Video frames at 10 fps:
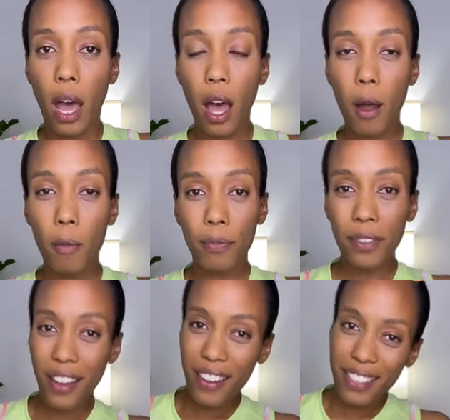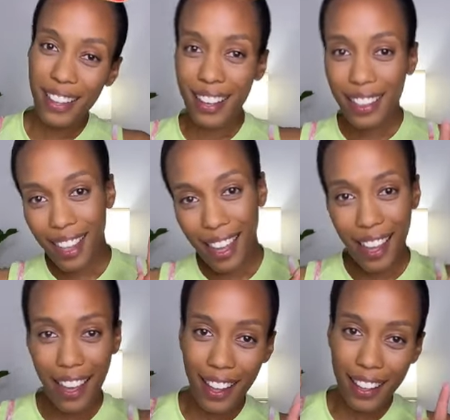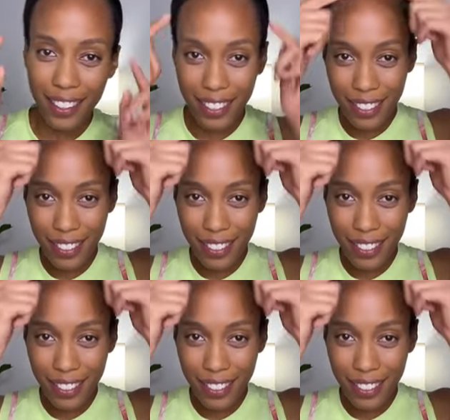Oh, look at that.